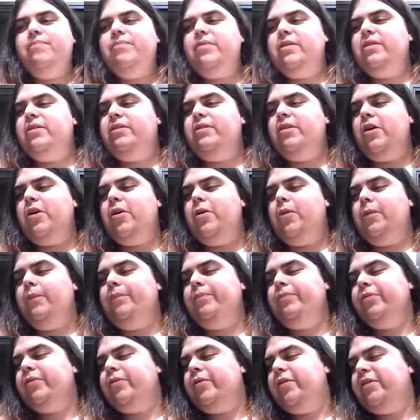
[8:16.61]
And so
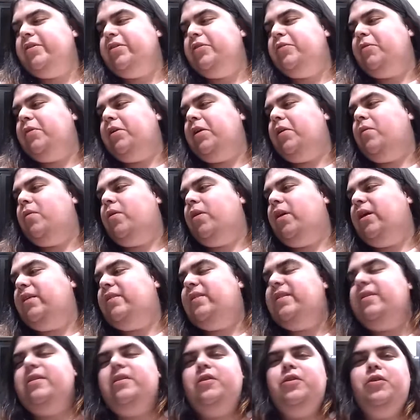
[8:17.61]
Chris is really worried
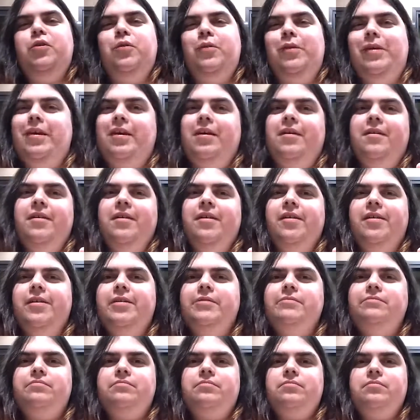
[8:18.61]
that they're doing
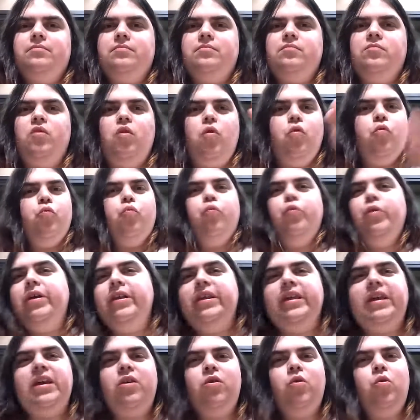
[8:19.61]

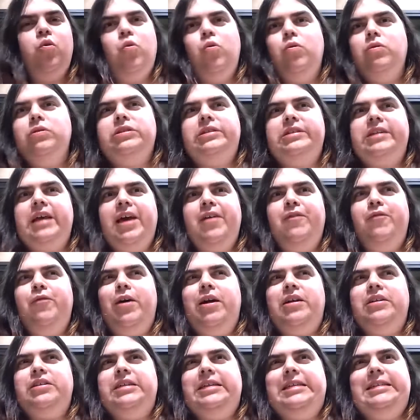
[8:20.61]
really cool stuff
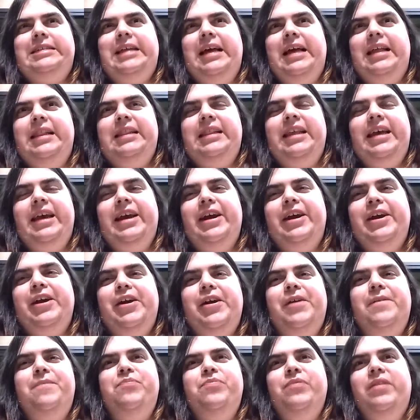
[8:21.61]
while she's not
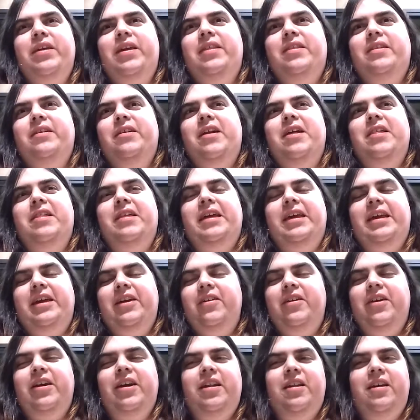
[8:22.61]
there, and they're not letting
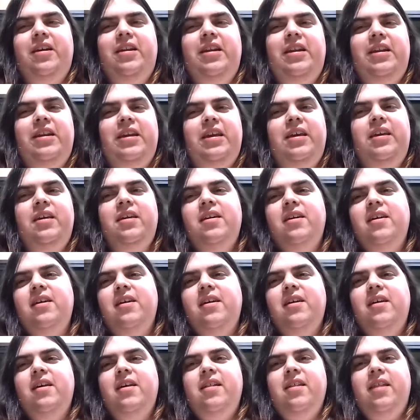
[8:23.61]
her in on any,
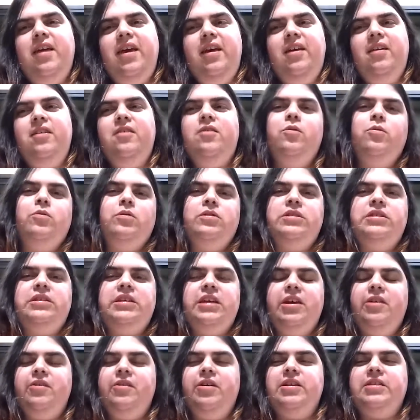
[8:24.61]
cool
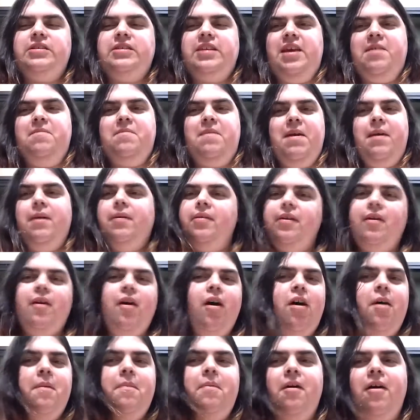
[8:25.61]
secrets. Like, maybe they're
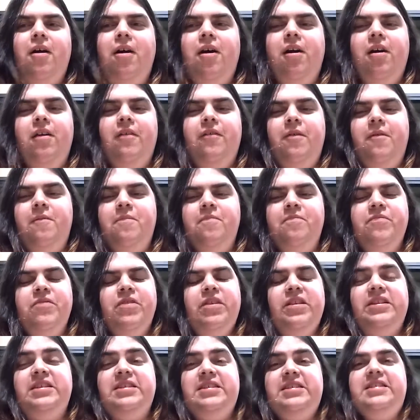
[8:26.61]
all part of a
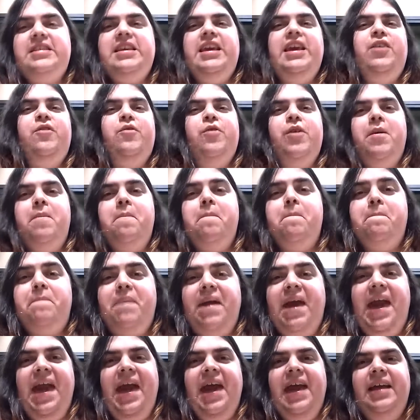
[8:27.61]
secret
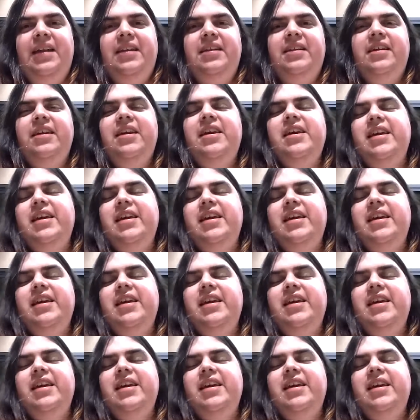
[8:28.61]
band,